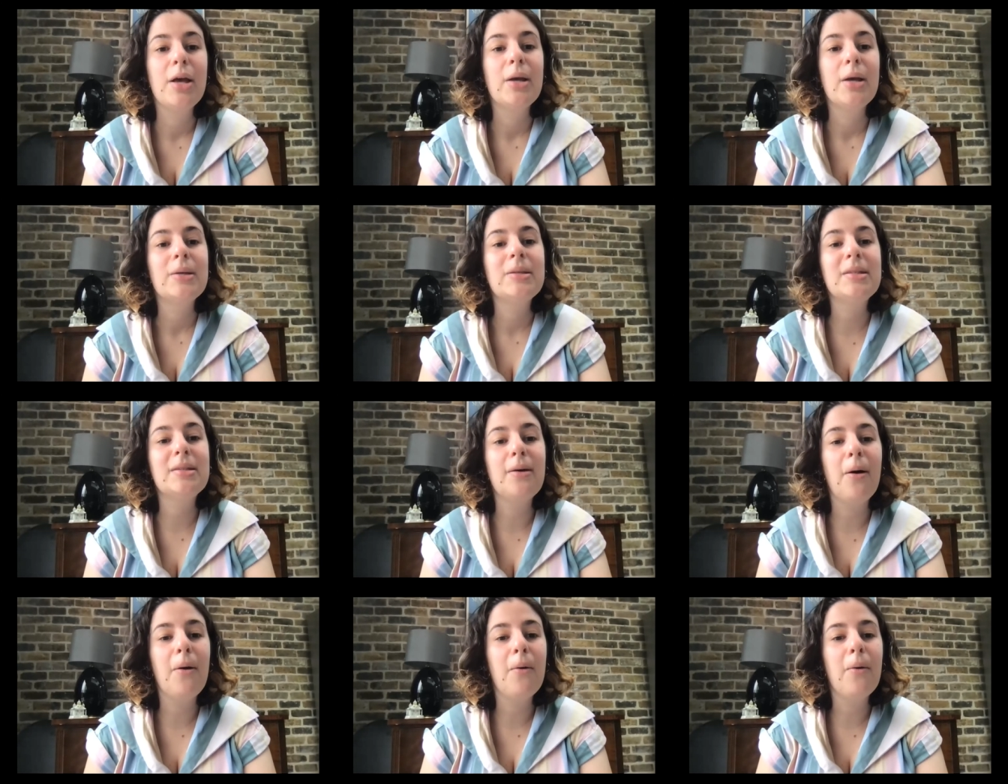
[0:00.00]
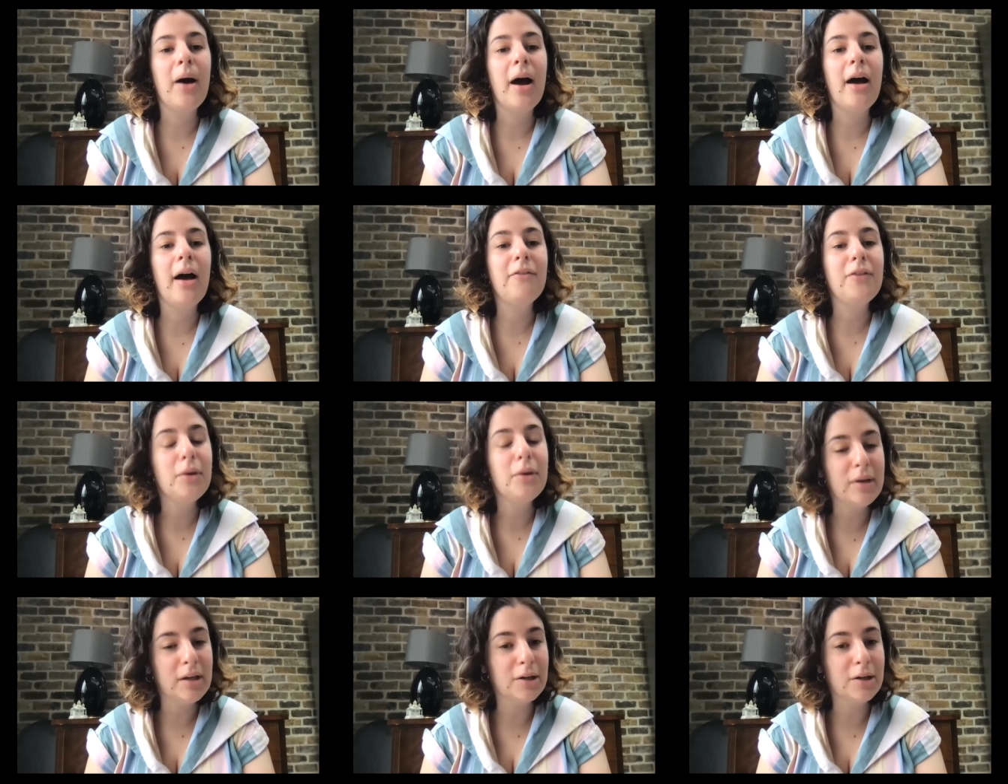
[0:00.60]
So a
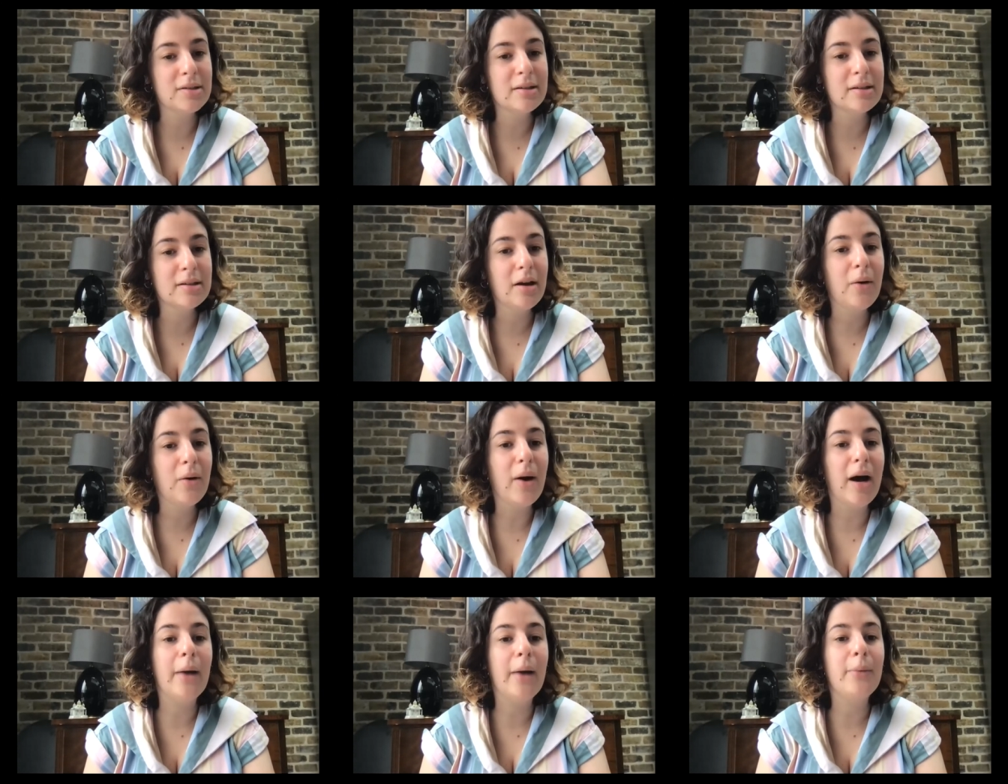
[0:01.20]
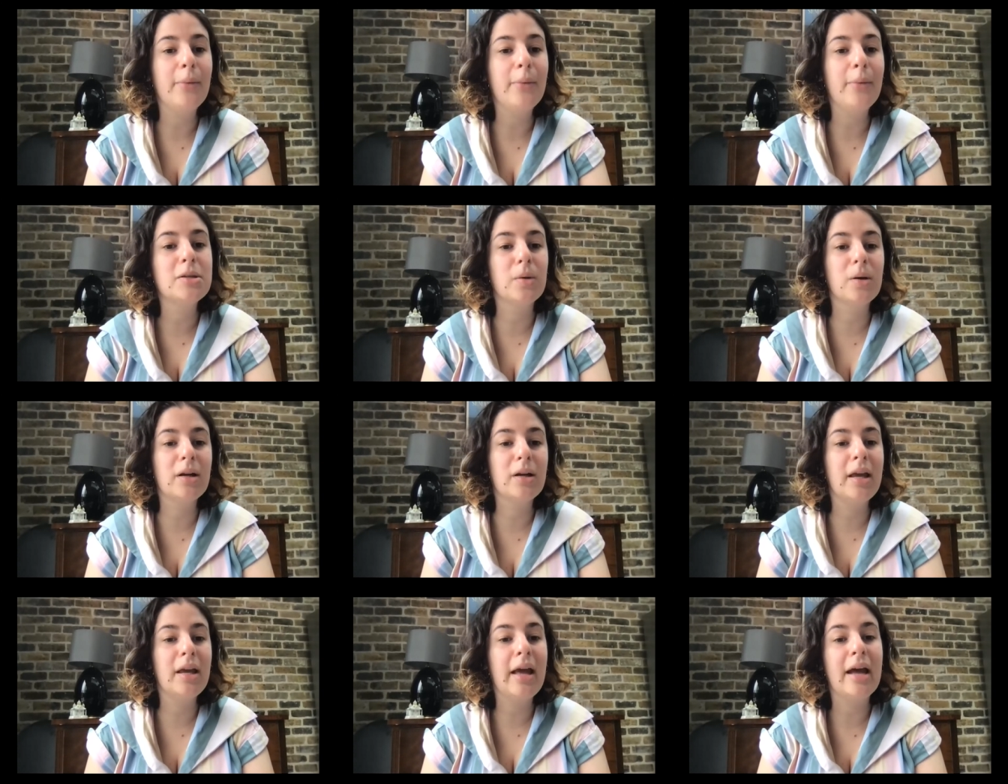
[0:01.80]
few years ago, I was
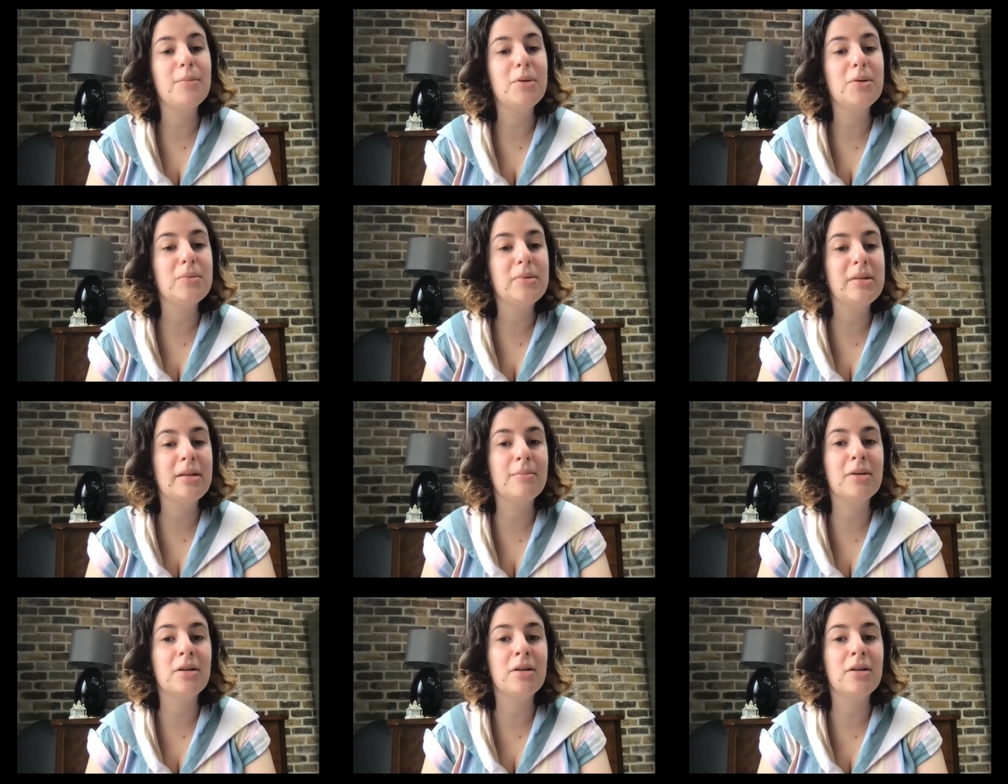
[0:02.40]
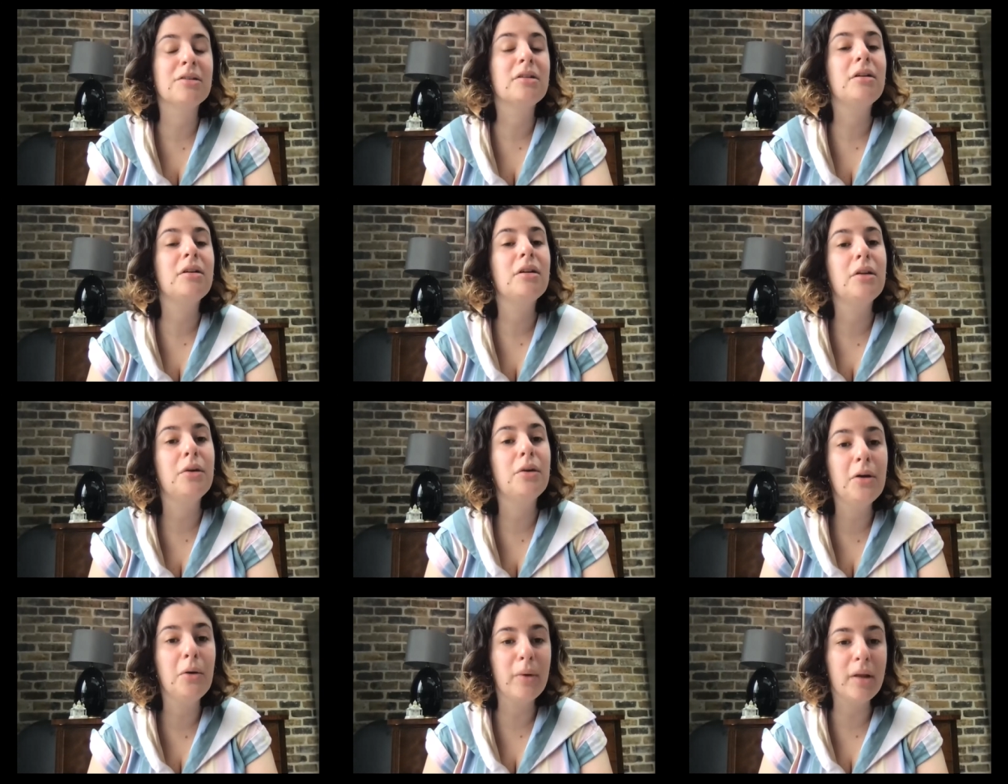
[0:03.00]
working at a museum called
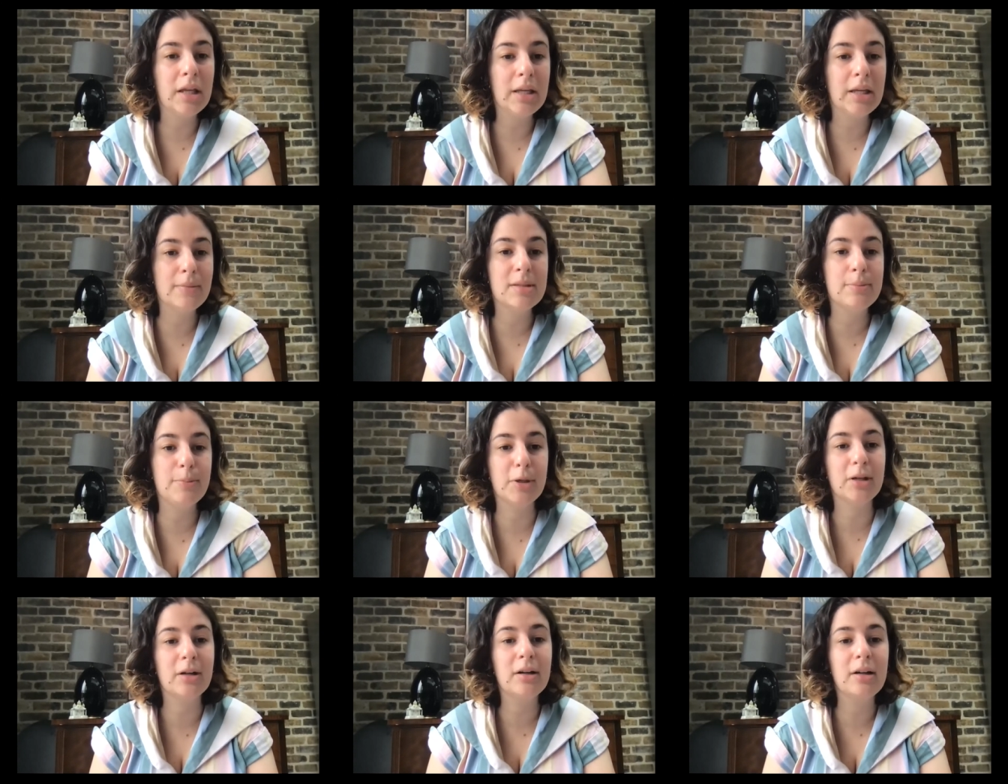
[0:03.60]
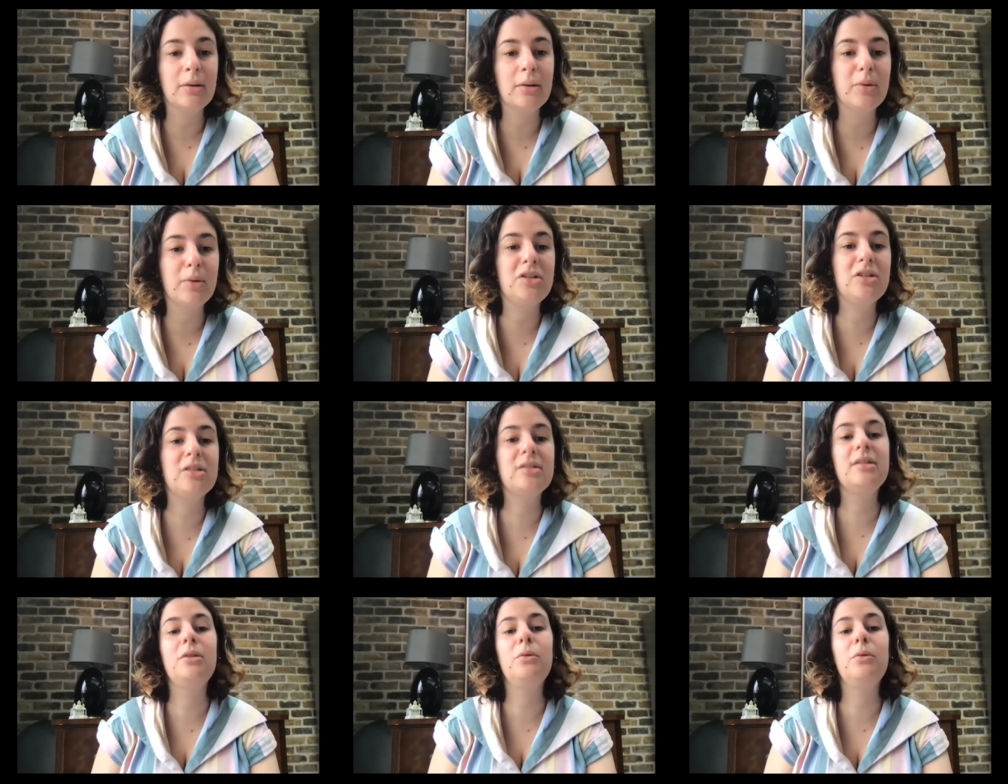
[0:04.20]
Colonial Williamsburg,
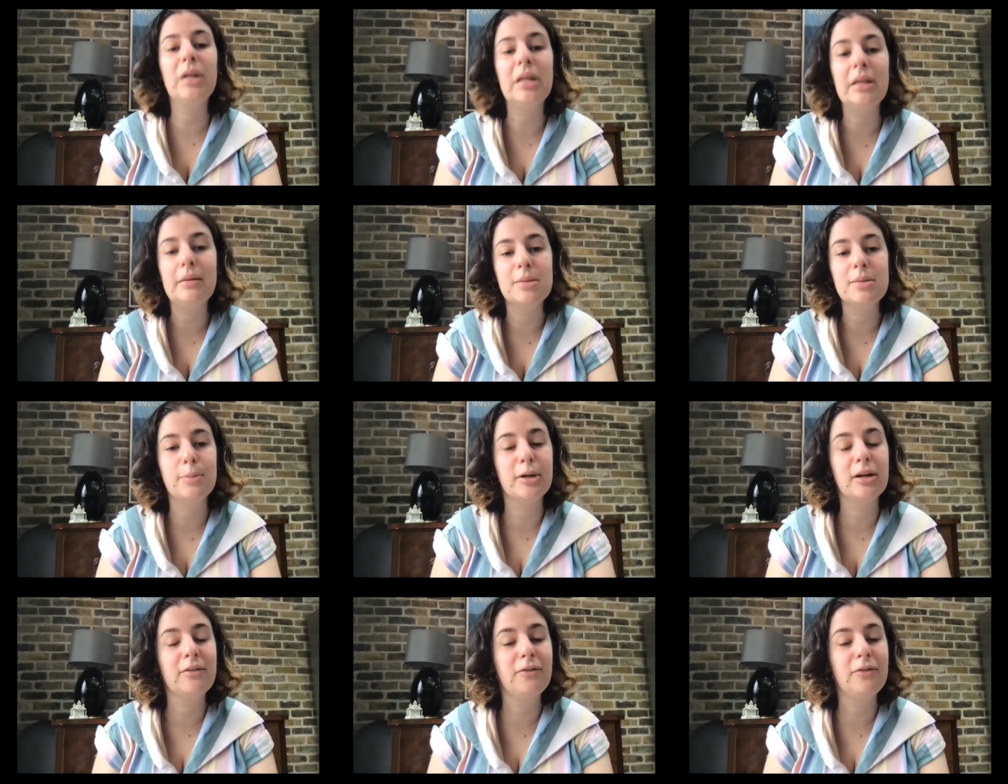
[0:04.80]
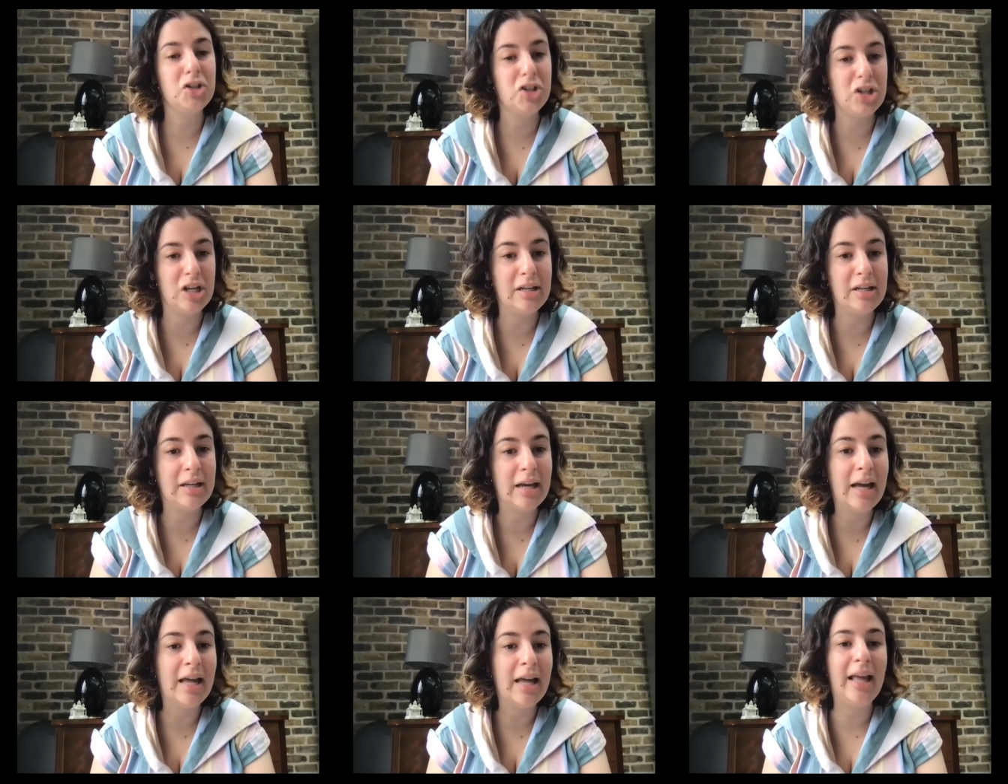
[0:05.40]
which is in Williamsburg,
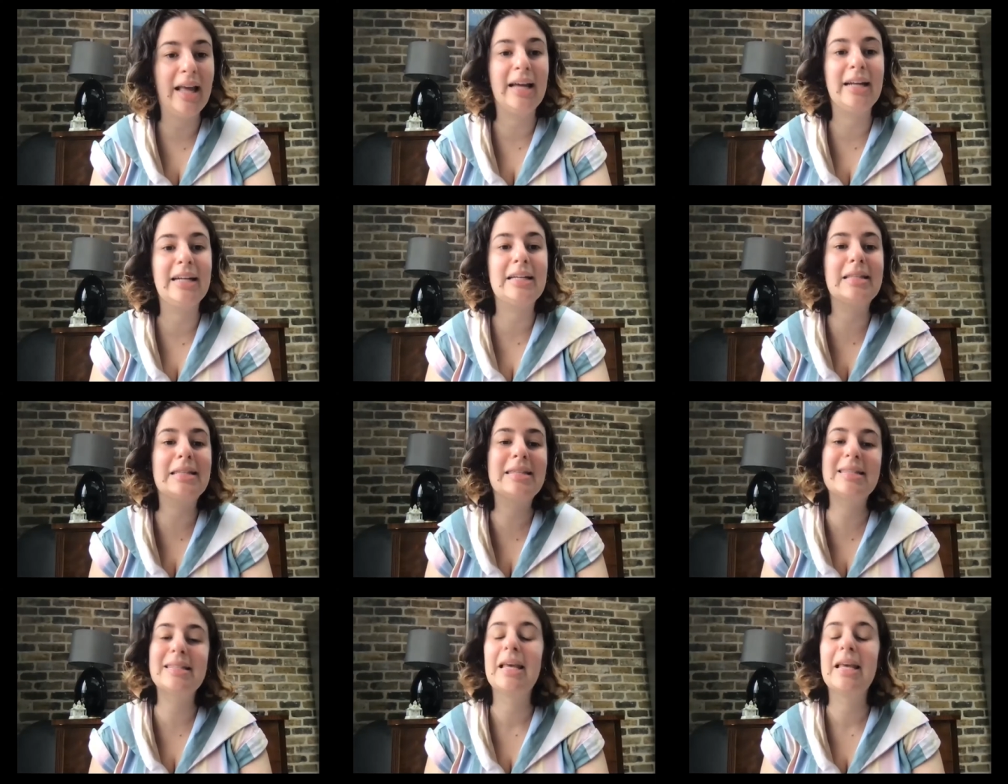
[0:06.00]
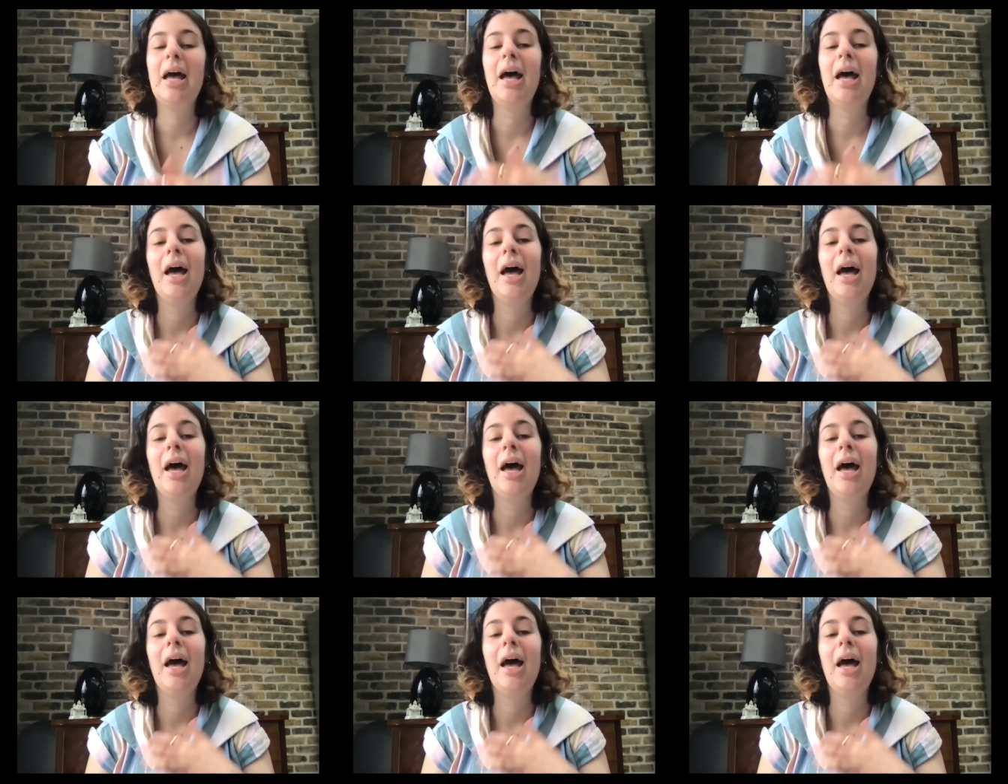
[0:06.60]
Virginia, and it's